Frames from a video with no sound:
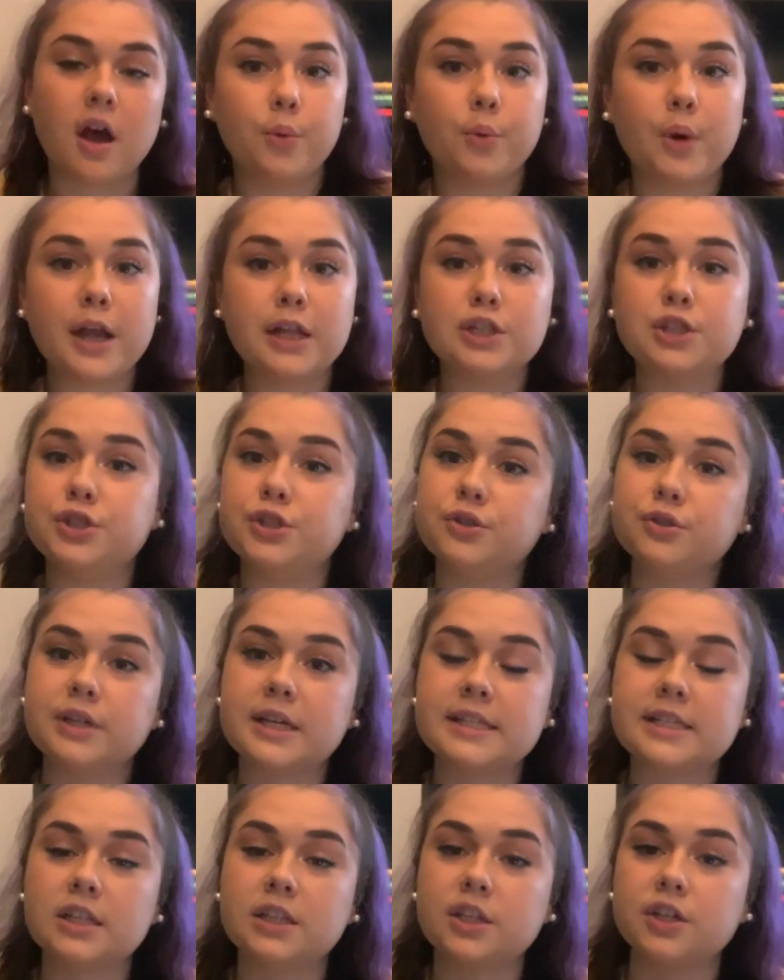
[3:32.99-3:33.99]
When Jude
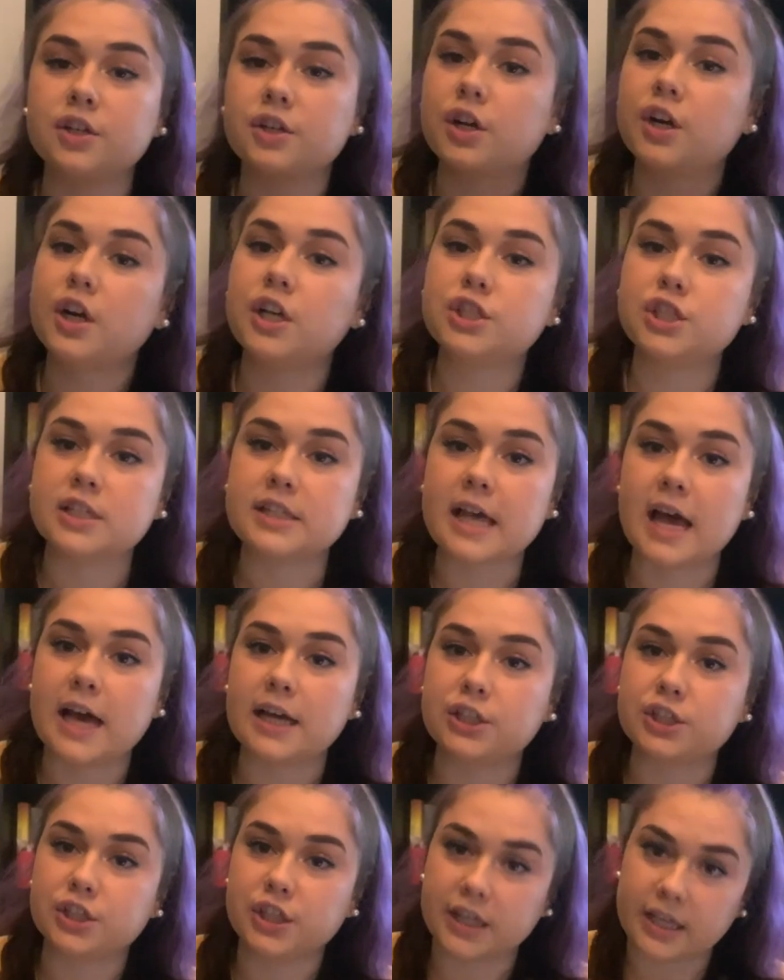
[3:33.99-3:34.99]
is a little girl, she's
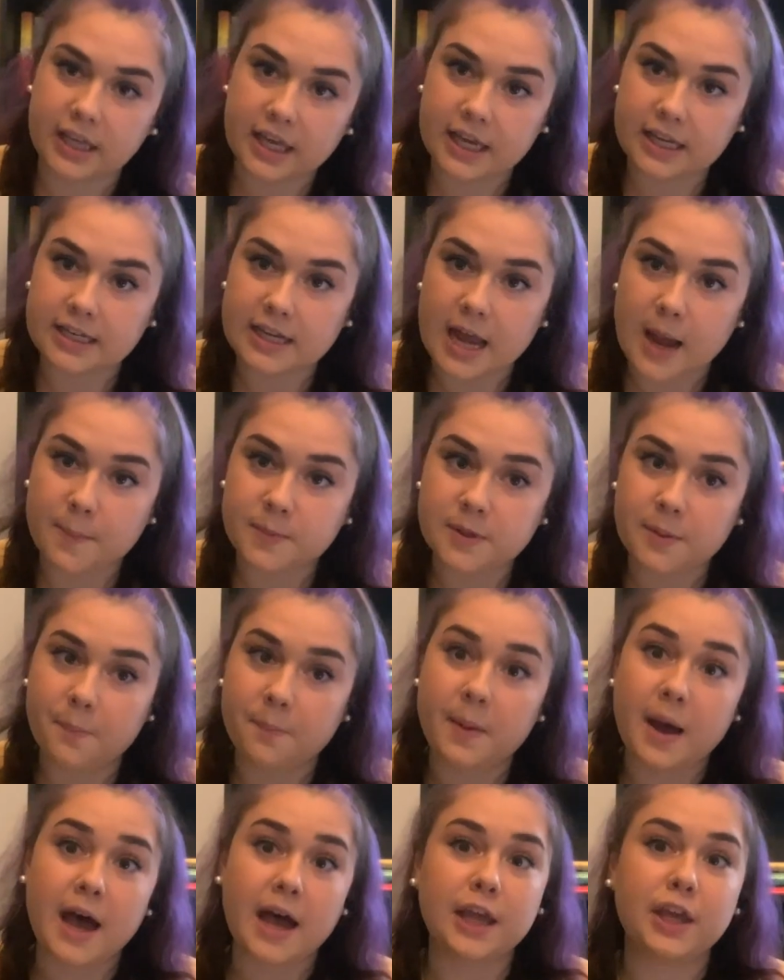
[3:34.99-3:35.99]
actually kidnapped
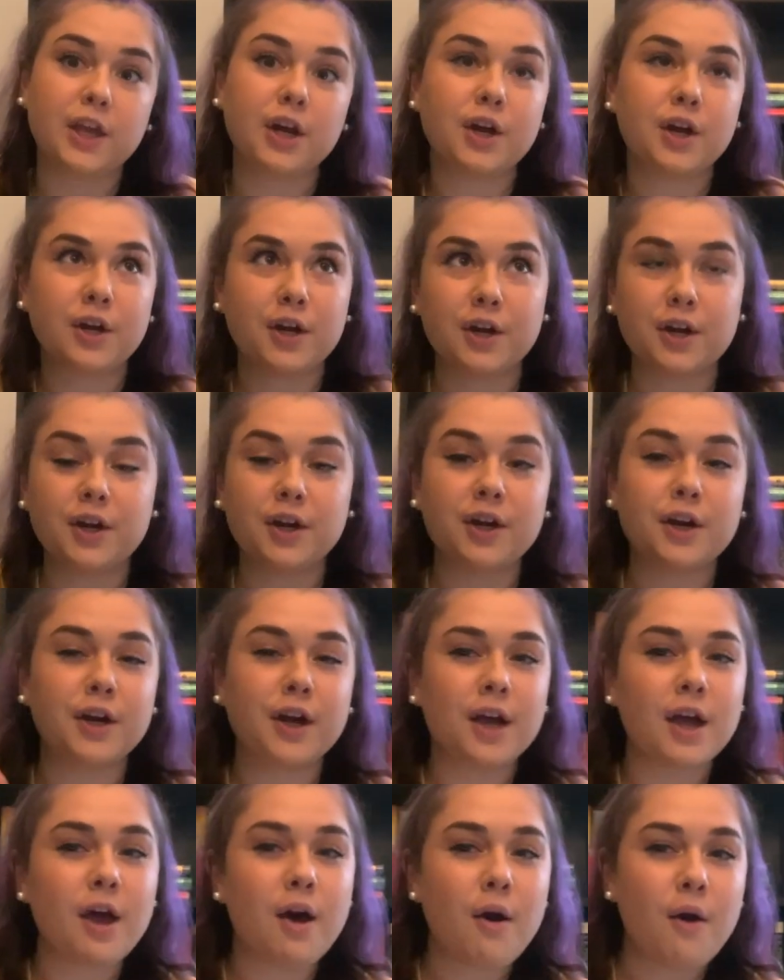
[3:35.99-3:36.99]
by her